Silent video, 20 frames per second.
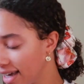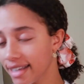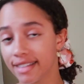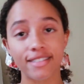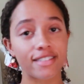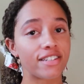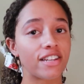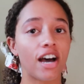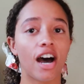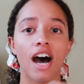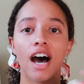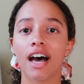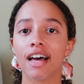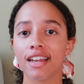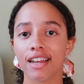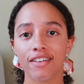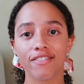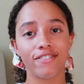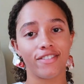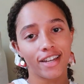It's
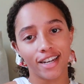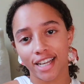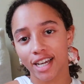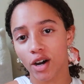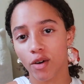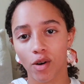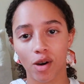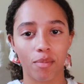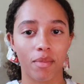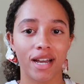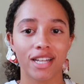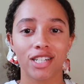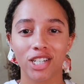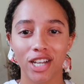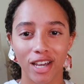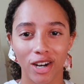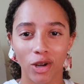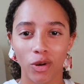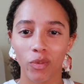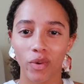not a video on my
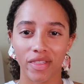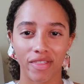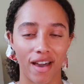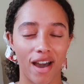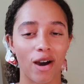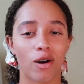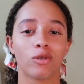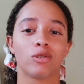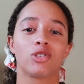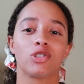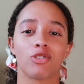channel without